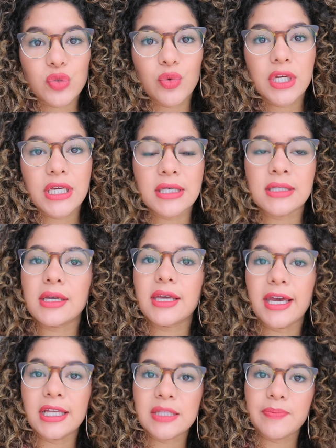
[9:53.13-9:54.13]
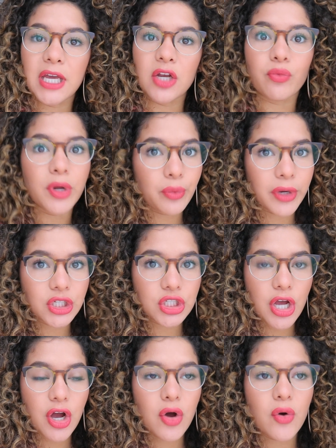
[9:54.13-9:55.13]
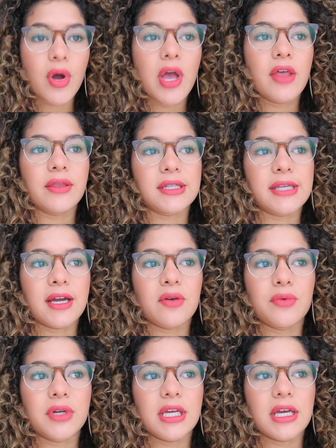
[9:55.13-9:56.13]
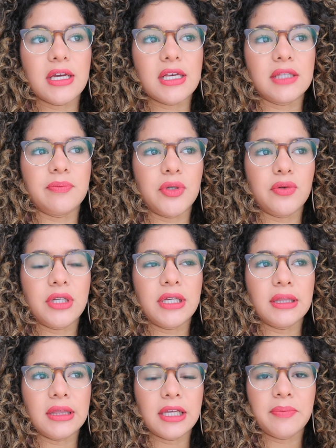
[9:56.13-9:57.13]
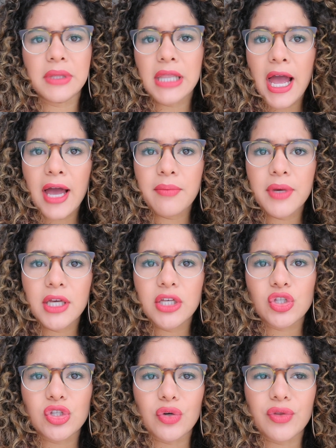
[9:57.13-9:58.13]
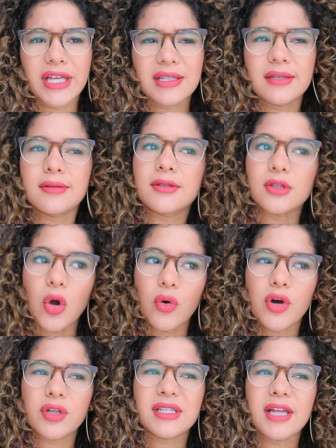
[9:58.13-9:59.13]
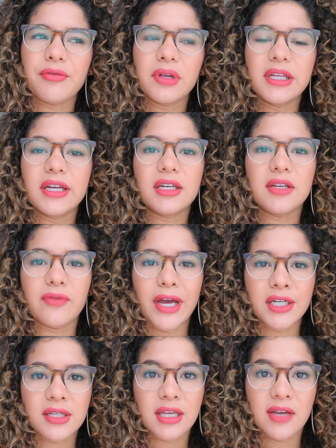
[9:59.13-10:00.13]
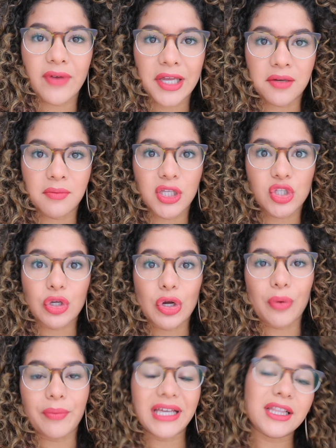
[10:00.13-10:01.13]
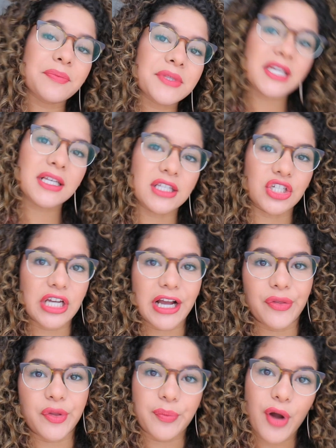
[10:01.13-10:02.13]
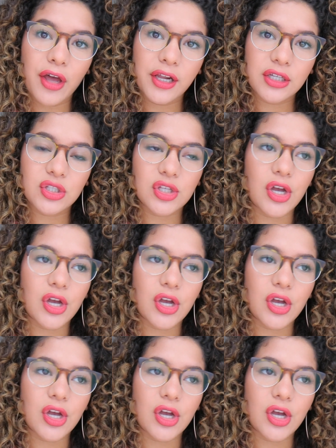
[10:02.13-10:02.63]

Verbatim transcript: This one is Kate Spade one-way show. The second one is Beauty Lip Lab. So that's in Soho. It's not really an event. They invited me to go make lipsticks and check out their products.